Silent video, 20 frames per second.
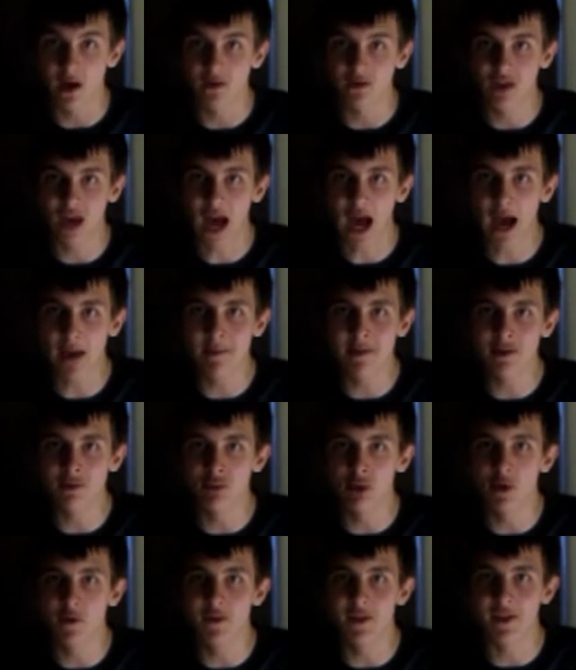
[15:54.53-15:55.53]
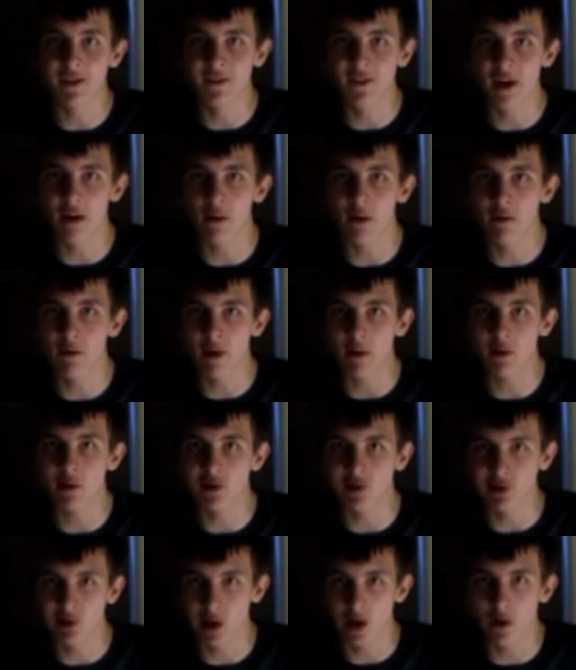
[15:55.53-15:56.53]
time is moving very, very
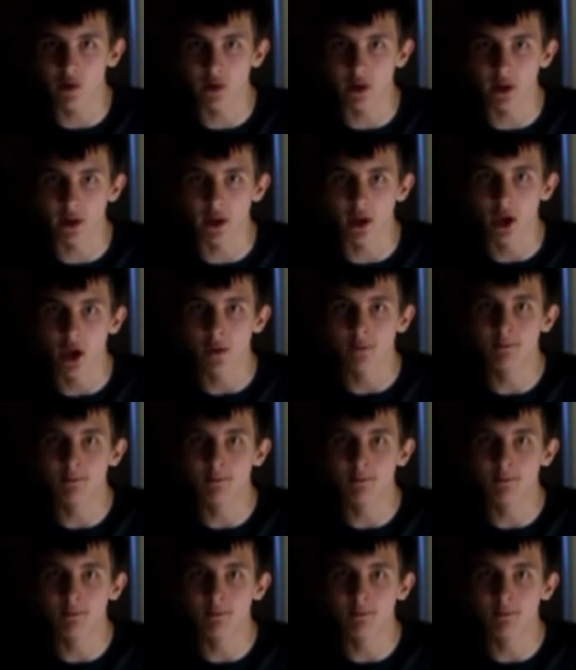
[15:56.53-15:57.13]
slowly.